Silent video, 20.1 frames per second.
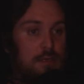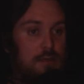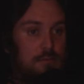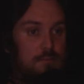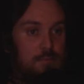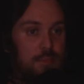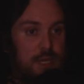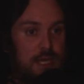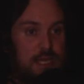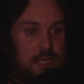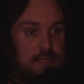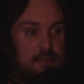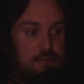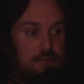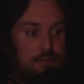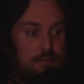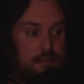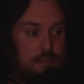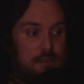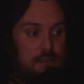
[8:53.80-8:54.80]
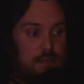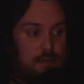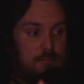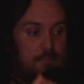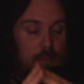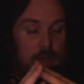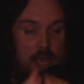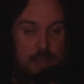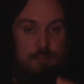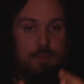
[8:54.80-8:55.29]
But
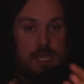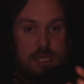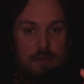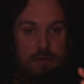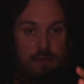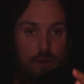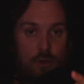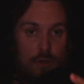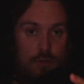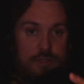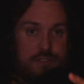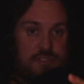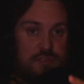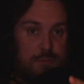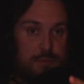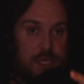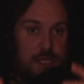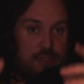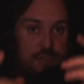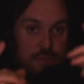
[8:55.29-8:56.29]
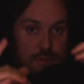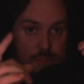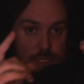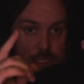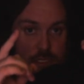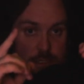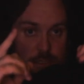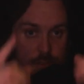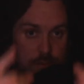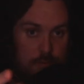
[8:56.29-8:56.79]
my main goal is to make sure
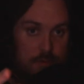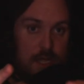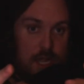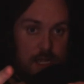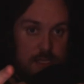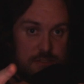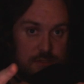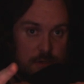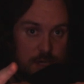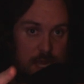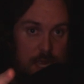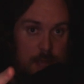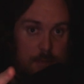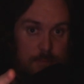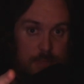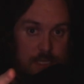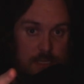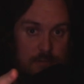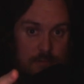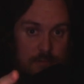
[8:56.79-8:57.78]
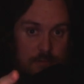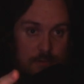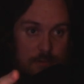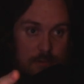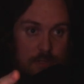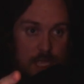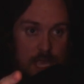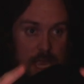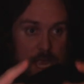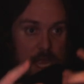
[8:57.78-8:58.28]
that you guys are happy.
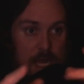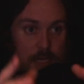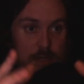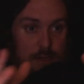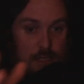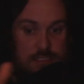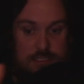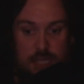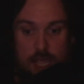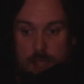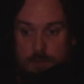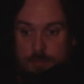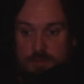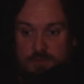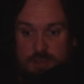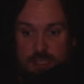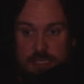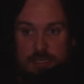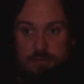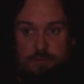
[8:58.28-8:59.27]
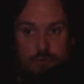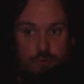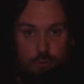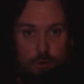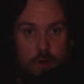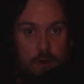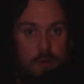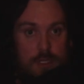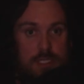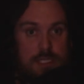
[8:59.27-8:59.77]
And on top of it,
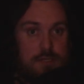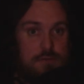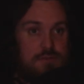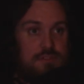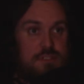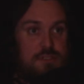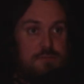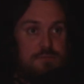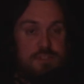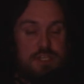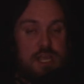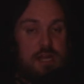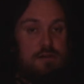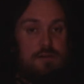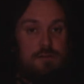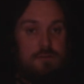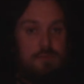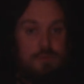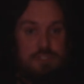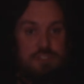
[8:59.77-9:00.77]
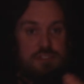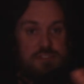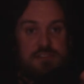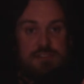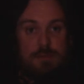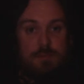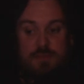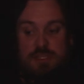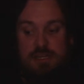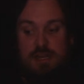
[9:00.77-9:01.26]
grow a YouTube channel, which is
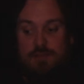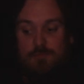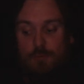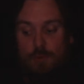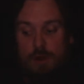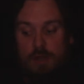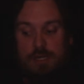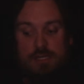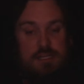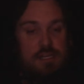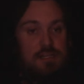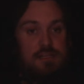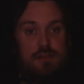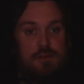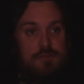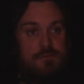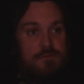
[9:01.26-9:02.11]
something I've wanted to do